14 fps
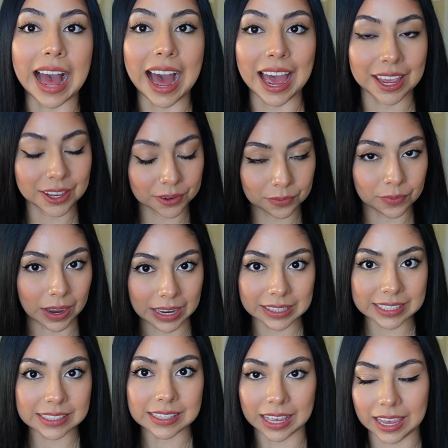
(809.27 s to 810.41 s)
I can
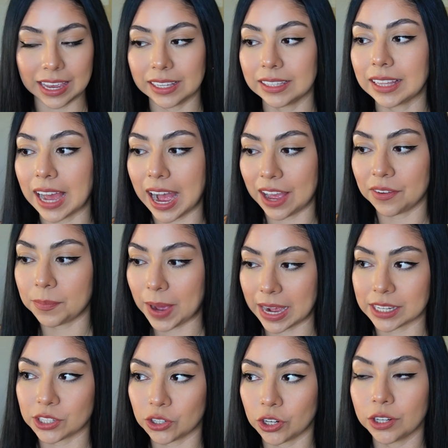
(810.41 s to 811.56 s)
finally say that I've
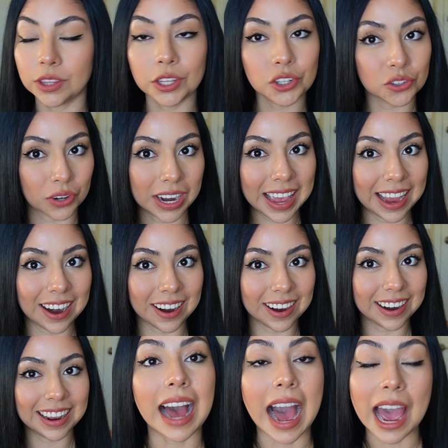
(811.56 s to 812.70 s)
mastered the straight hair.